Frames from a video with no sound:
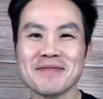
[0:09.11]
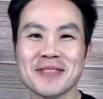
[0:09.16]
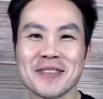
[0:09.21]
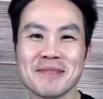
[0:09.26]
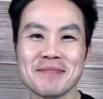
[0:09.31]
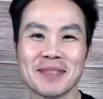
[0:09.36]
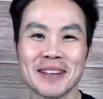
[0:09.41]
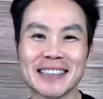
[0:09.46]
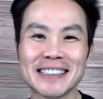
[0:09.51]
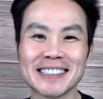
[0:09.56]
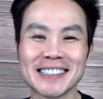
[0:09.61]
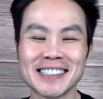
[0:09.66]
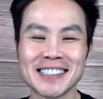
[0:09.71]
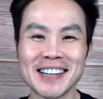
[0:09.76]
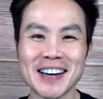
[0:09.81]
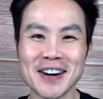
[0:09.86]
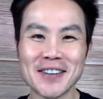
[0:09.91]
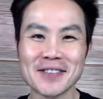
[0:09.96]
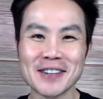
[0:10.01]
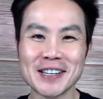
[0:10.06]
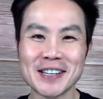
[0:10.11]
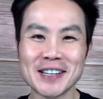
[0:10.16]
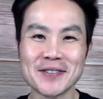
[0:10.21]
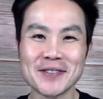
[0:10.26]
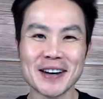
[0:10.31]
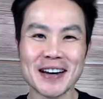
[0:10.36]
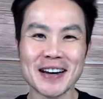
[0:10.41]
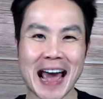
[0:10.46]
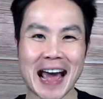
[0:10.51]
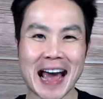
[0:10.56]
the place you go when you
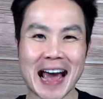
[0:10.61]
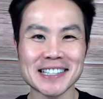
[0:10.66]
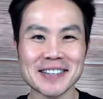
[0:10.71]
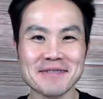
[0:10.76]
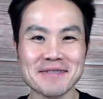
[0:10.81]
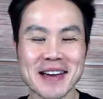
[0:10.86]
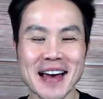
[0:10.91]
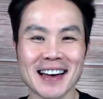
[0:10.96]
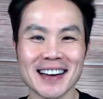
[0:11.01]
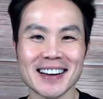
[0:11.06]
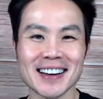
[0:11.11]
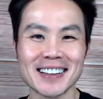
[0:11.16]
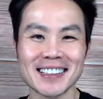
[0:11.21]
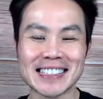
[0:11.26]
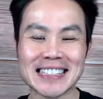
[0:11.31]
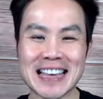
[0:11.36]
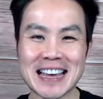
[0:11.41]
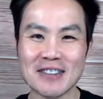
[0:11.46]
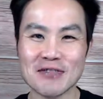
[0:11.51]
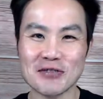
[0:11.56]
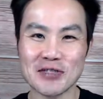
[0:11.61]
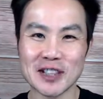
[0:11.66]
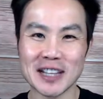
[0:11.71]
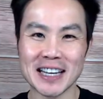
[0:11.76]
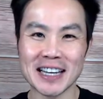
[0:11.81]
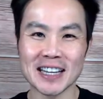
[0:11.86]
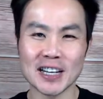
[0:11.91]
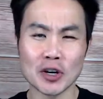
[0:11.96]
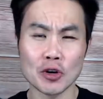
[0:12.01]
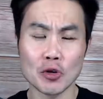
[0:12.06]
want action-packed content
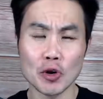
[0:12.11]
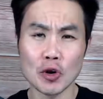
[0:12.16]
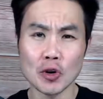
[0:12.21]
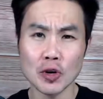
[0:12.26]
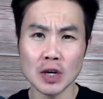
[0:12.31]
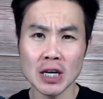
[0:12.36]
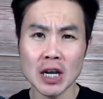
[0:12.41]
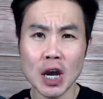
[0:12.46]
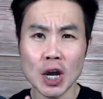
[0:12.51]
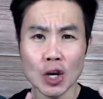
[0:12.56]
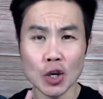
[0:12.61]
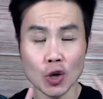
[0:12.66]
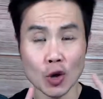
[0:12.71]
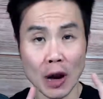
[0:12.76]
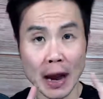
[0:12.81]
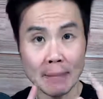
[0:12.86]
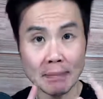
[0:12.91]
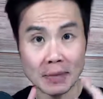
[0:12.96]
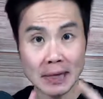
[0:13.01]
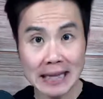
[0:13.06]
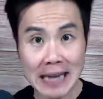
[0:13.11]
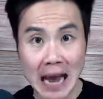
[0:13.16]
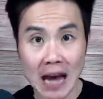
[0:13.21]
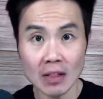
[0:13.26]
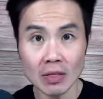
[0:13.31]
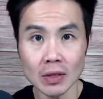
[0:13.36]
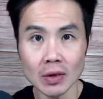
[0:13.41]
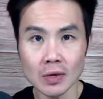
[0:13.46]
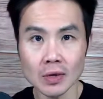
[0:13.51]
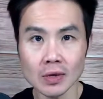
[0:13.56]
related to growing your app
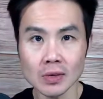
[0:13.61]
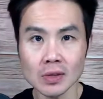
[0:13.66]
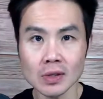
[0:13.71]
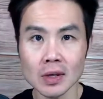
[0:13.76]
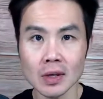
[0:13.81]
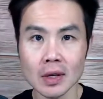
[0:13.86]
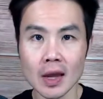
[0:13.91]
downloads